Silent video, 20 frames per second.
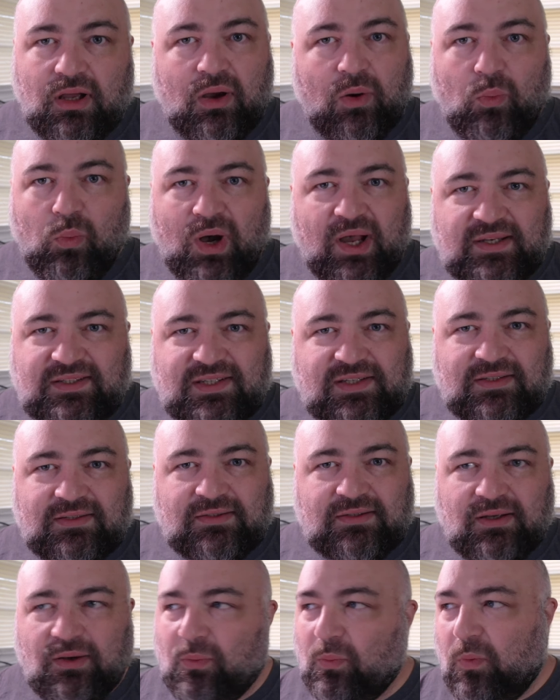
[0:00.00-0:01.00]
What?
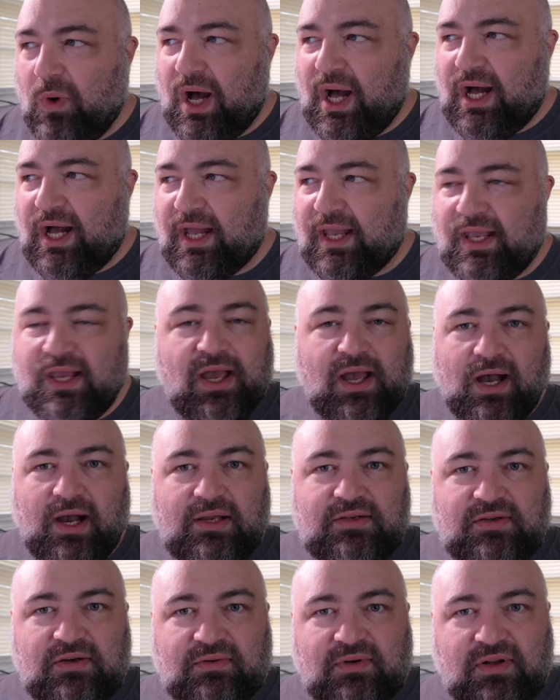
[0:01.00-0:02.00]
Why? I
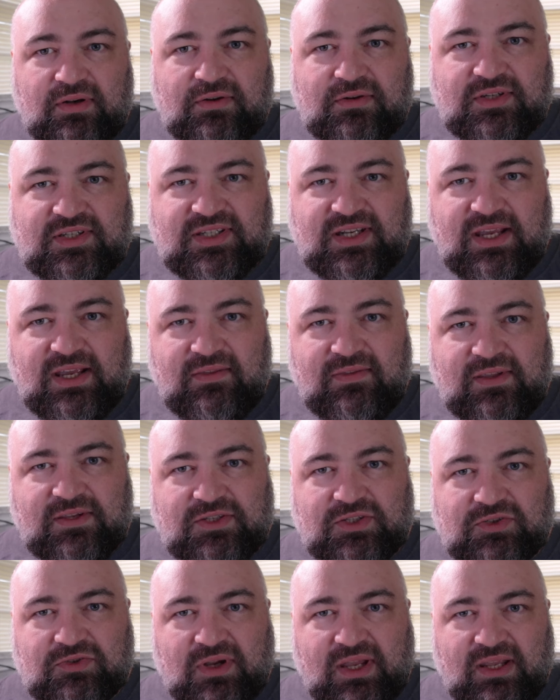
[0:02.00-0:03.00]
don't understand
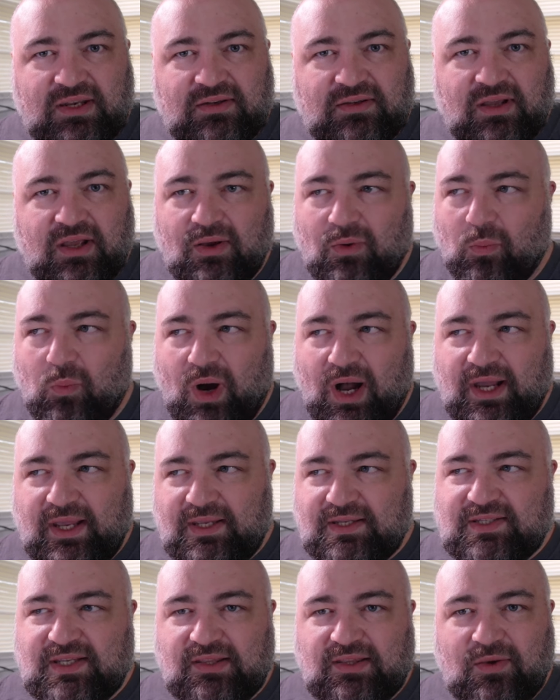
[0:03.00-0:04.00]
this trend. Why
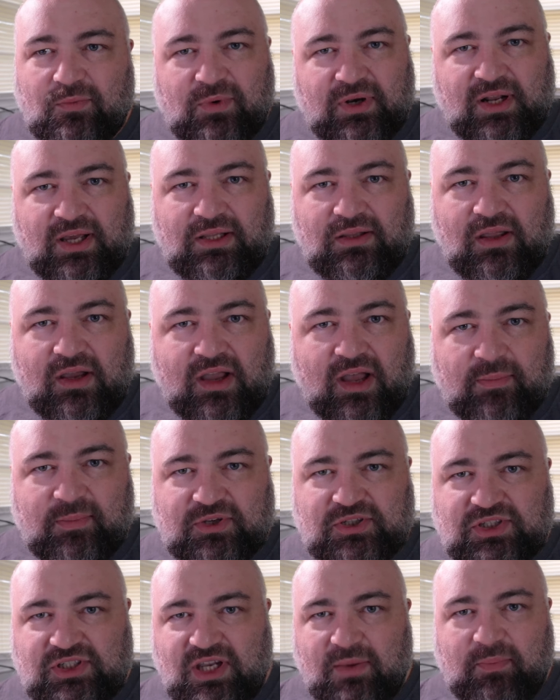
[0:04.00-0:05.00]
is it that when I look up a
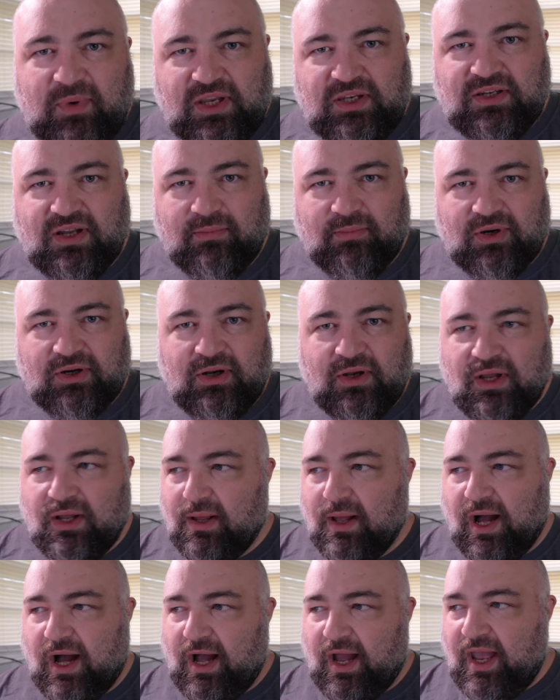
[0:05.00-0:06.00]
shipping number,
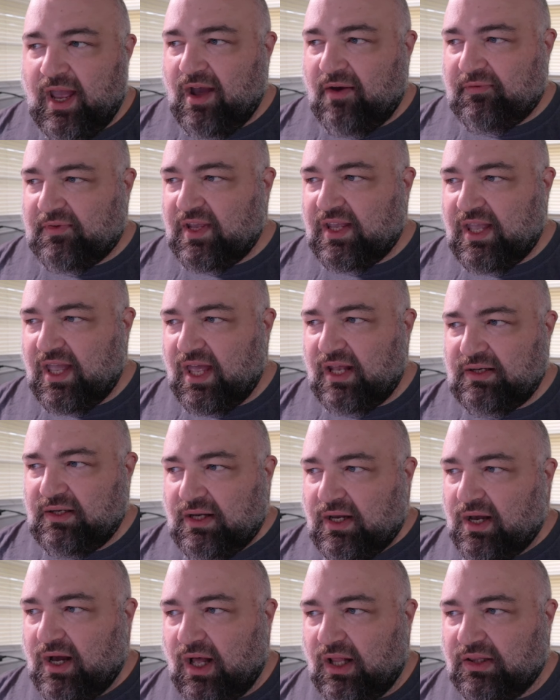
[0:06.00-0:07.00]
I have to get
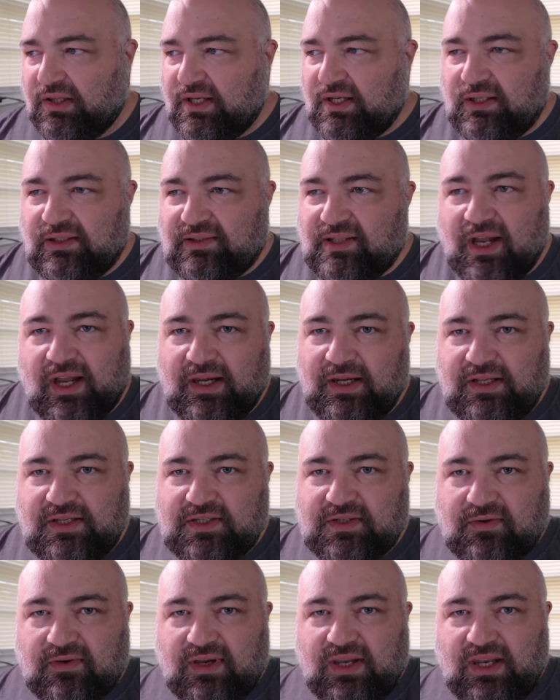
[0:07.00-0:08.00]
a little tiny
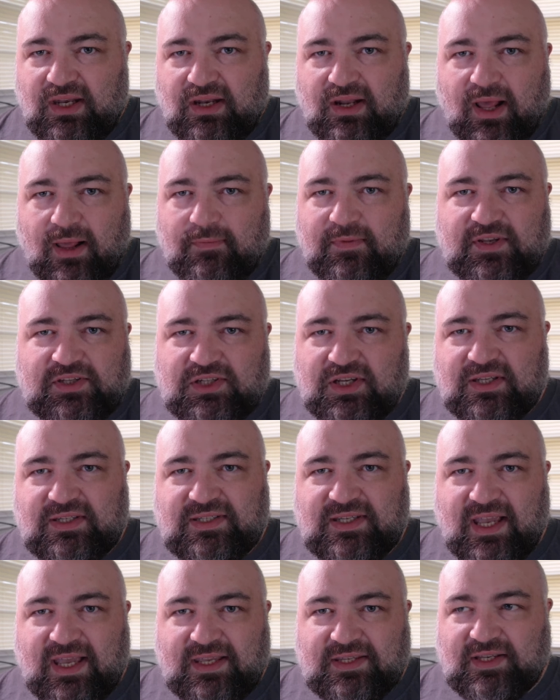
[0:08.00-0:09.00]
screen that just
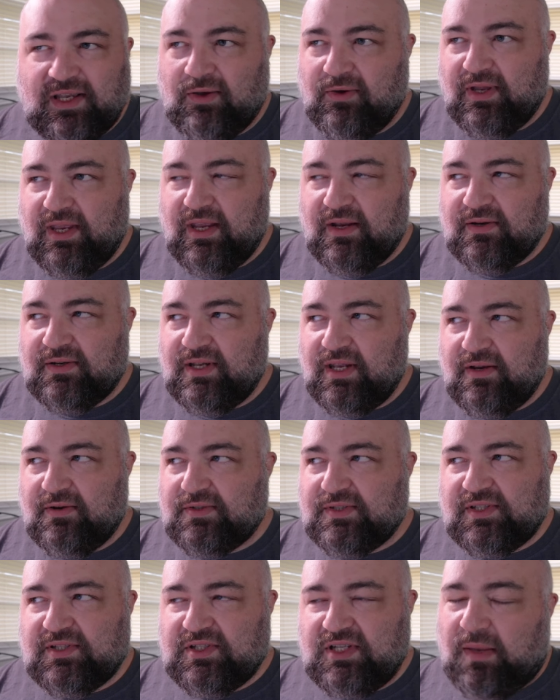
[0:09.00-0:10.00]
says, oh, here,
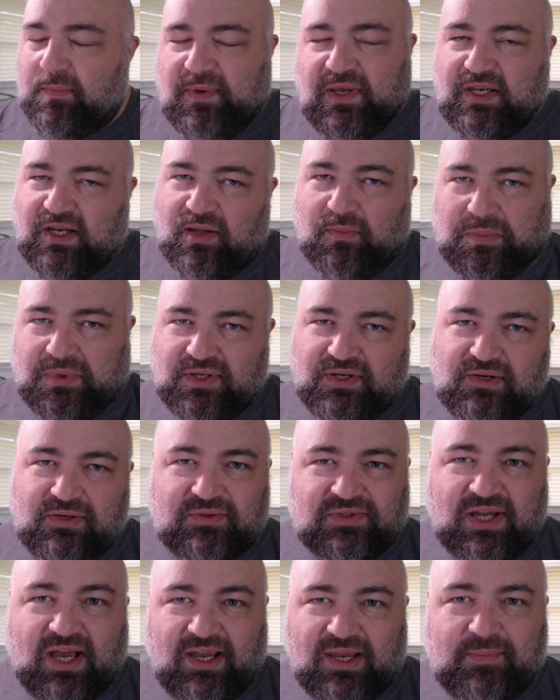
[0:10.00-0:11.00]
here's the shipping number you
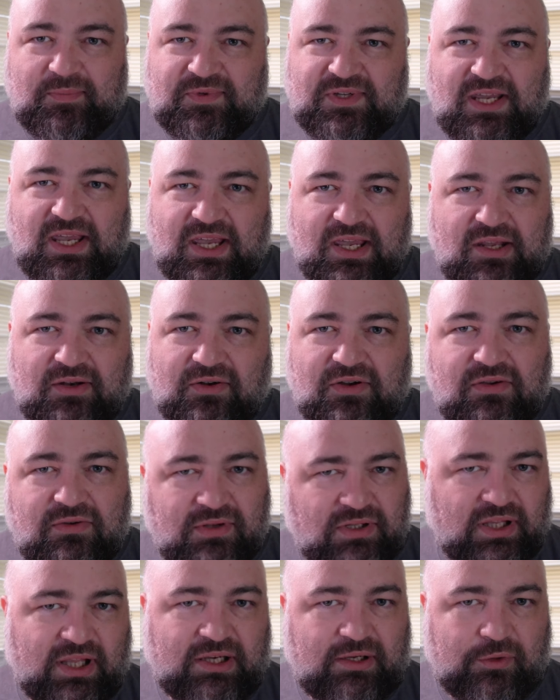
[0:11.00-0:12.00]
typed in or you
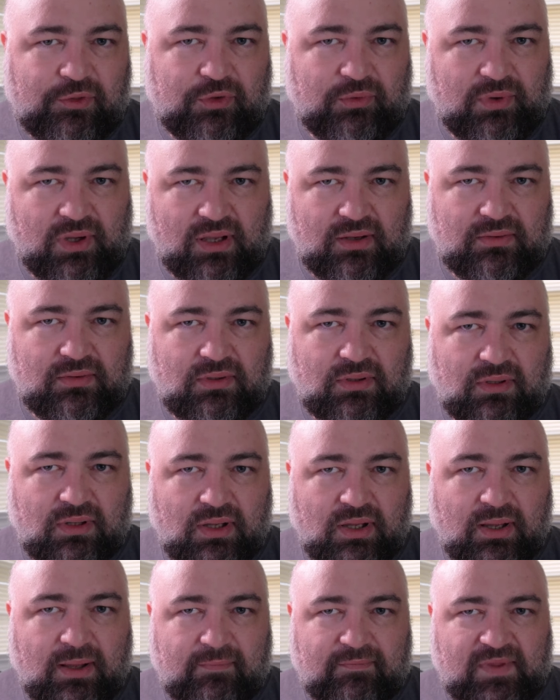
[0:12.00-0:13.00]
clicked through,
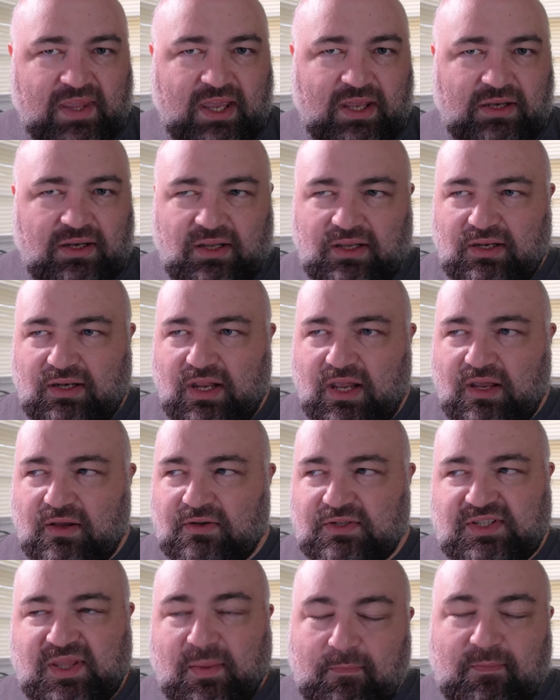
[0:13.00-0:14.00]
and, and
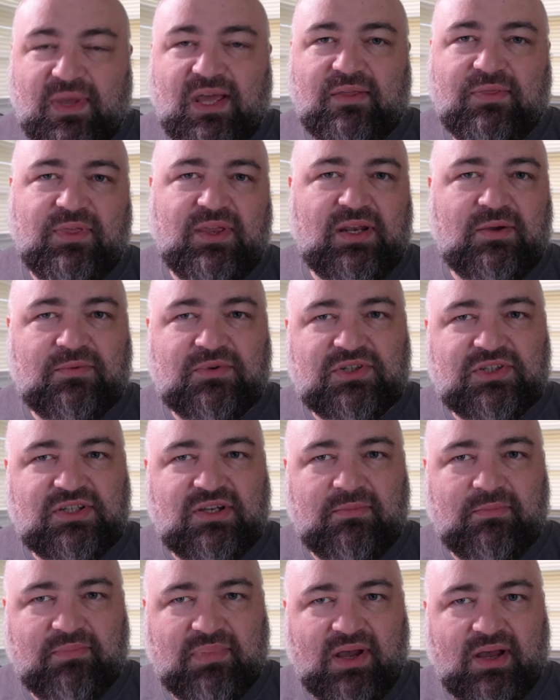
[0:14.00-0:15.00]
here's the method it was
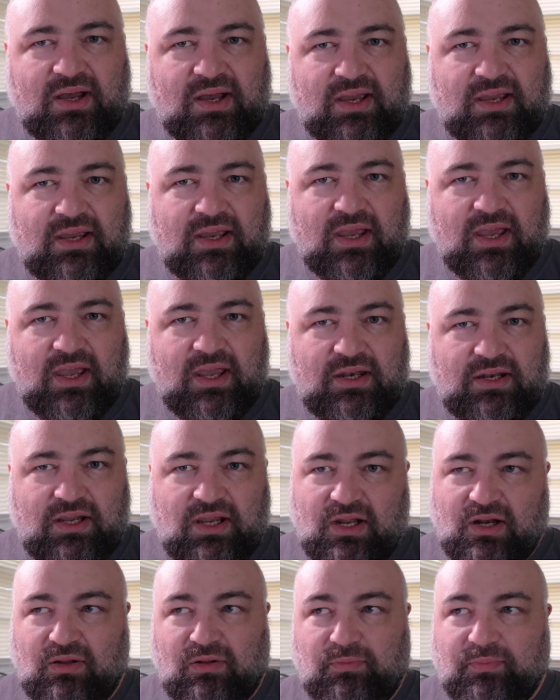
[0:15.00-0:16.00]
shipped by, and
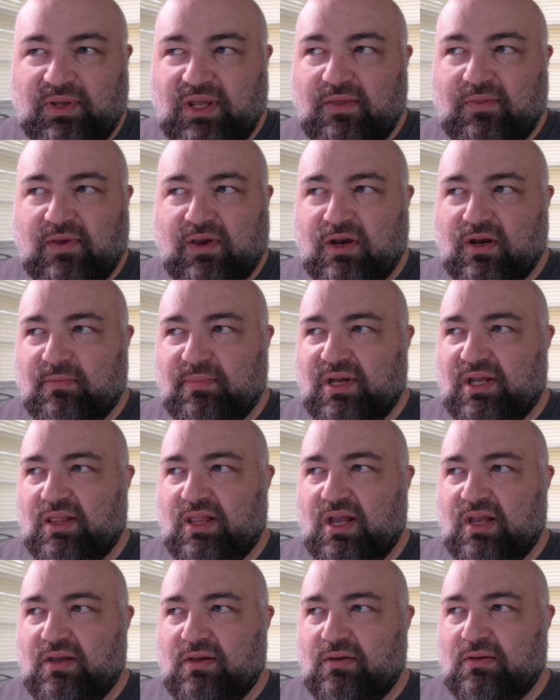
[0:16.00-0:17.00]
it'll be there by
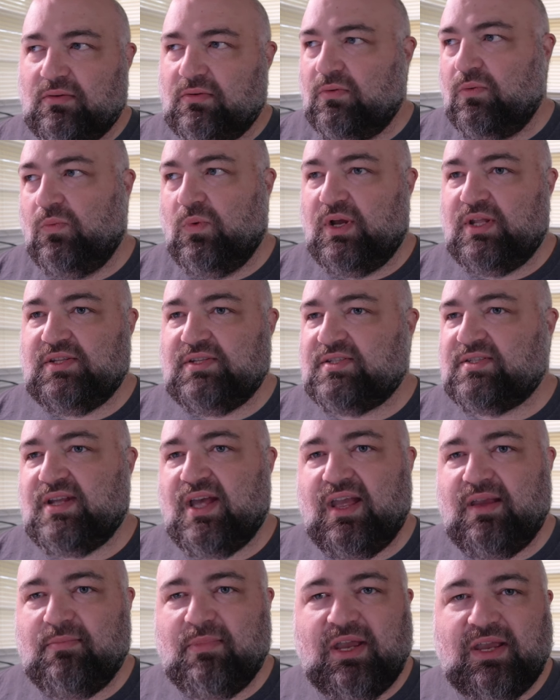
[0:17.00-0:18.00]
like
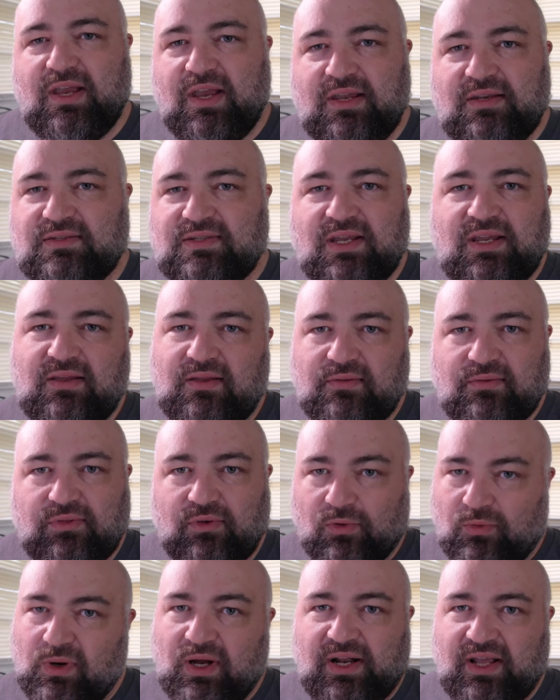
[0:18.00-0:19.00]
Wednesday, May 18th,
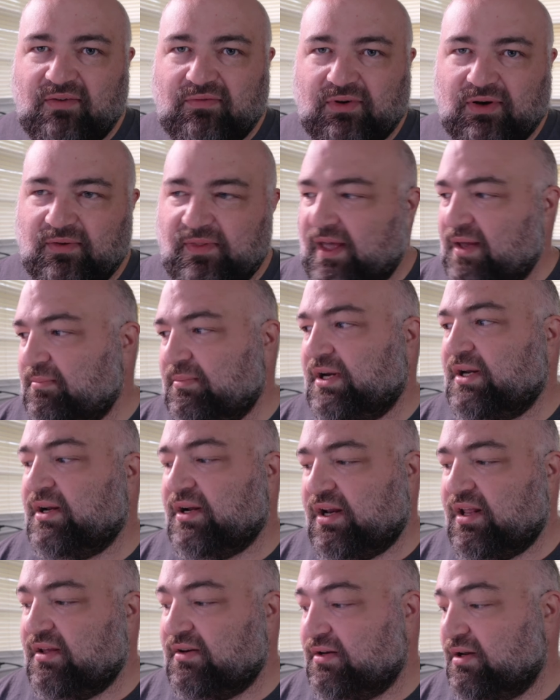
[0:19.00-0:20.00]
or whatever. That might
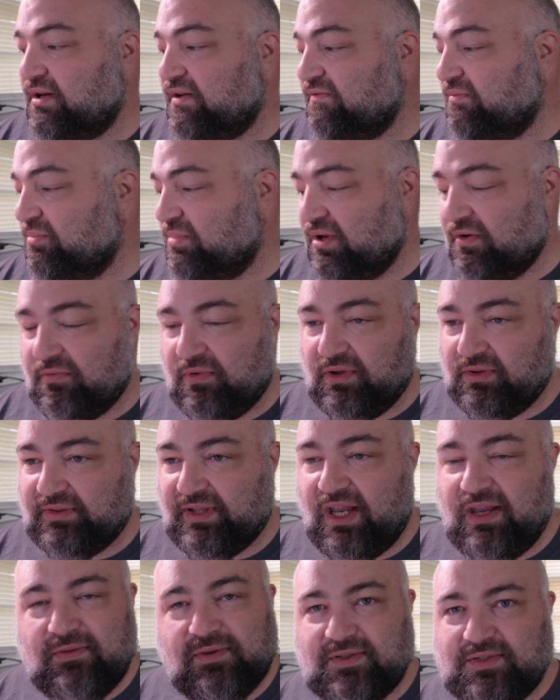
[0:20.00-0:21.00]
not, not even be a real
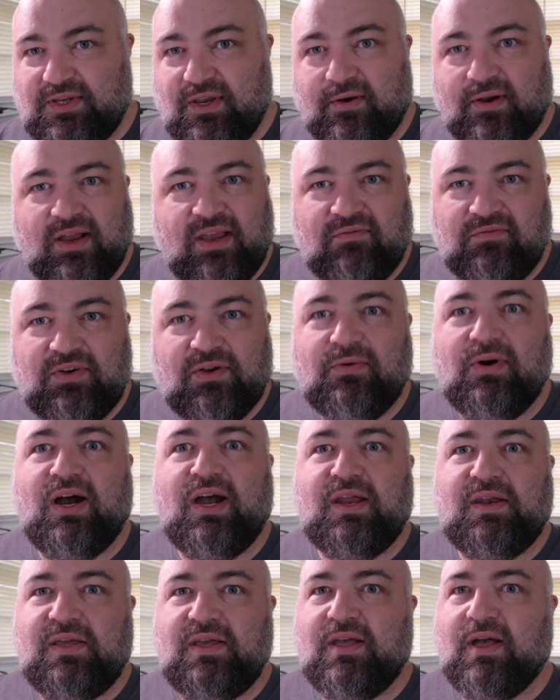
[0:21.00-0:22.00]
day this year. I have no
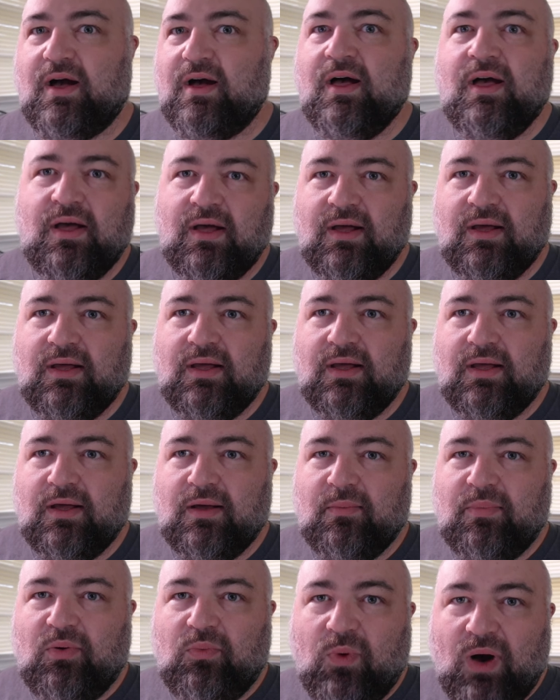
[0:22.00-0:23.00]
idea.
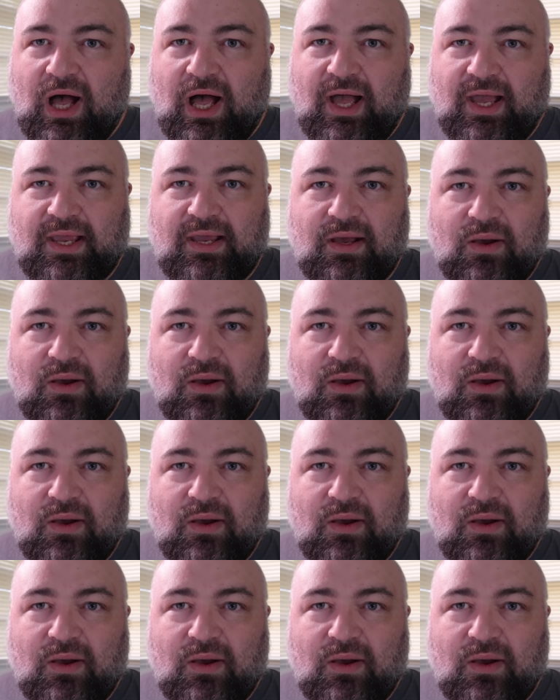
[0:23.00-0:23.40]
But why?